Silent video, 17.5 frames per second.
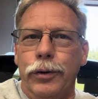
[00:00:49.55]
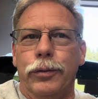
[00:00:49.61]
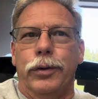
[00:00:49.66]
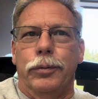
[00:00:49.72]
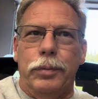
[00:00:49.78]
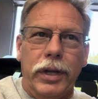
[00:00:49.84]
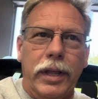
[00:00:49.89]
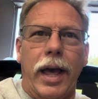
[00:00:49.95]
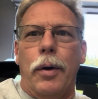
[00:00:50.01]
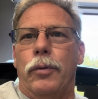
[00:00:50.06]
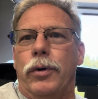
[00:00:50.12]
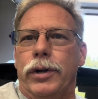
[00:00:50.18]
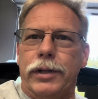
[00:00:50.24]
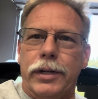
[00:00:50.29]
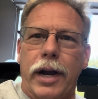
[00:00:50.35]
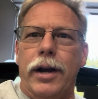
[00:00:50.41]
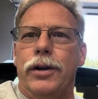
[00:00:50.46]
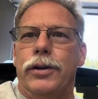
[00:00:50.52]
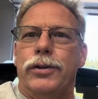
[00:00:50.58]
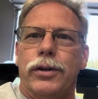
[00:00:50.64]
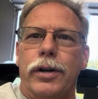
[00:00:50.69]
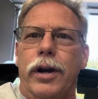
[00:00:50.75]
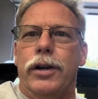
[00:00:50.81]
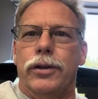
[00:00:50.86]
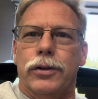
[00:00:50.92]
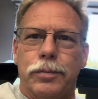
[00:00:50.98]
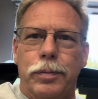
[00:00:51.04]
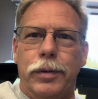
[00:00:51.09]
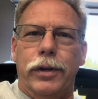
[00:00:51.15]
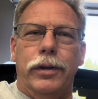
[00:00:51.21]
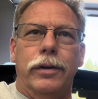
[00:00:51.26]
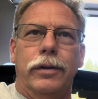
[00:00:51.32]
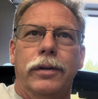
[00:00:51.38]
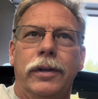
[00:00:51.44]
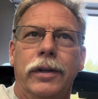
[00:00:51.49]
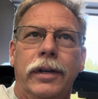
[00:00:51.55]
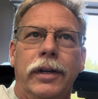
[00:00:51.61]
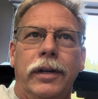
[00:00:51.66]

would be that one tire is trying to spin.